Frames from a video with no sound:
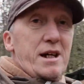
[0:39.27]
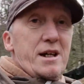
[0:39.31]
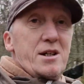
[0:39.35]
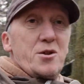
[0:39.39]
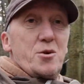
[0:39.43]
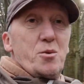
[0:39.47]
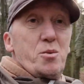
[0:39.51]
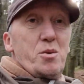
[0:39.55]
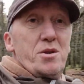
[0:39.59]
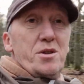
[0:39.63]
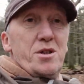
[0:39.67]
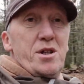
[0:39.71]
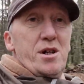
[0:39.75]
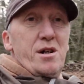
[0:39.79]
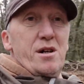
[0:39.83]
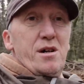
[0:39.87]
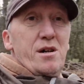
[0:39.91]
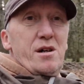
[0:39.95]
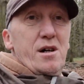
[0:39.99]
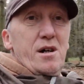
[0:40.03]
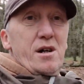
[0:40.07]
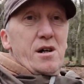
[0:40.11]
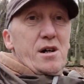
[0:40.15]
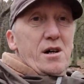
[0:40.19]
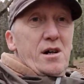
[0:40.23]
Hitchwood
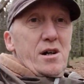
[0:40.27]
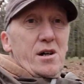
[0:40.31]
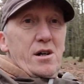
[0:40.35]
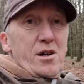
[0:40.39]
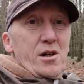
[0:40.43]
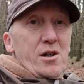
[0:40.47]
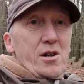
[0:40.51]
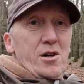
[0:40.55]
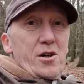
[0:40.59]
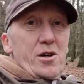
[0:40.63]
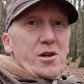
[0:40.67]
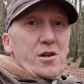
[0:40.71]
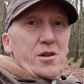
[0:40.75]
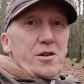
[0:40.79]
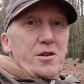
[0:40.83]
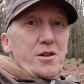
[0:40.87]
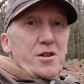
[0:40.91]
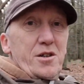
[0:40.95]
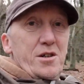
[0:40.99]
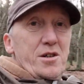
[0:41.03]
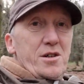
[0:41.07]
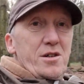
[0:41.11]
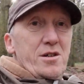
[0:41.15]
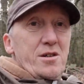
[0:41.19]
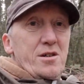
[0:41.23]
at
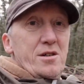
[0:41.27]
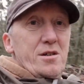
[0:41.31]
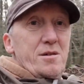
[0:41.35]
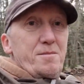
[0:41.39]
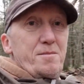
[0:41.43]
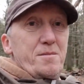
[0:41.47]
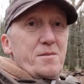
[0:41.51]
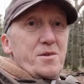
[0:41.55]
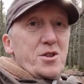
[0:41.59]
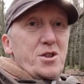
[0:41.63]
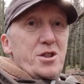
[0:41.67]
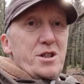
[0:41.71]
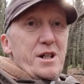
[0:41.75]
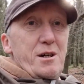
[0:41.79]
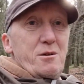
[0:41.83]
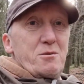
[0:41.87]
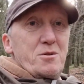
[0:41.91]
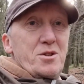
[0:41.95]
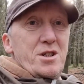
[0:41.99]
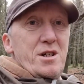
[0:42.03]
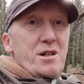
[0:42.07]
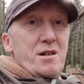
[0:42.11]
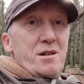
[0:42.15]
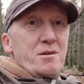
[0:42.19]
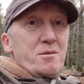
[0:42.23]
the
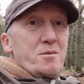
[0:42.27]
shelter,